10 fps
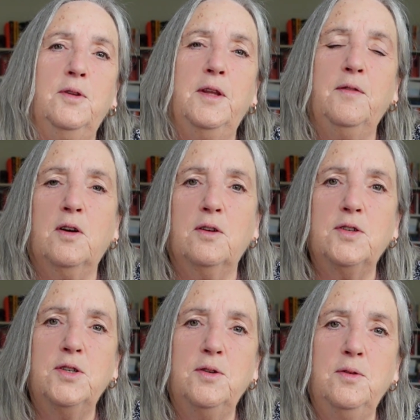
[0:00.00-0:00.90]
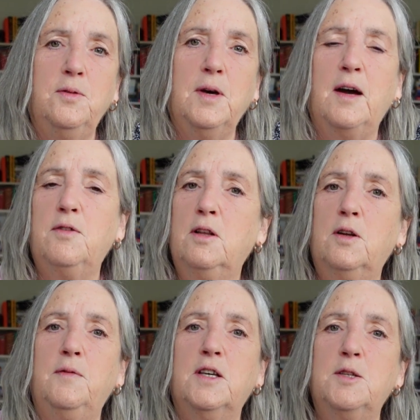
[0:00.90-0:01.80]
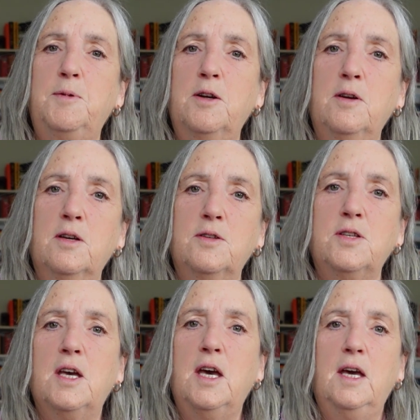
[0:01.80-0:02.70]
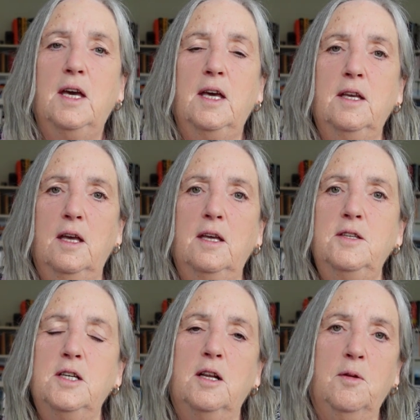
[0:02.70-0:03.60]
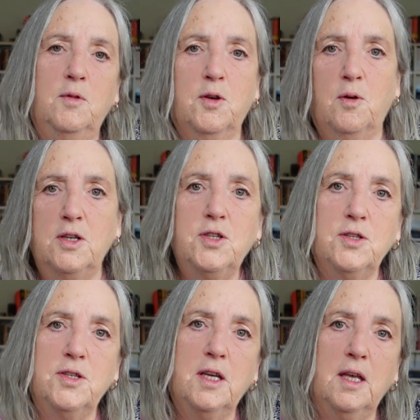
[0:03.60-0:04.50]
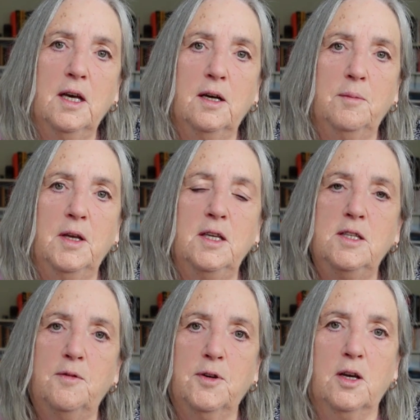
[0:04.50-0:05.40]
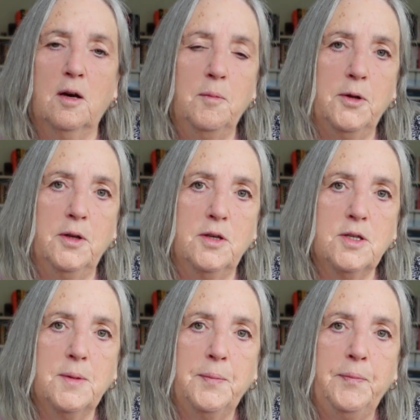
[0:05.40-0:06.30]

They've got to have a lot of experience in dealing with questions in different companies.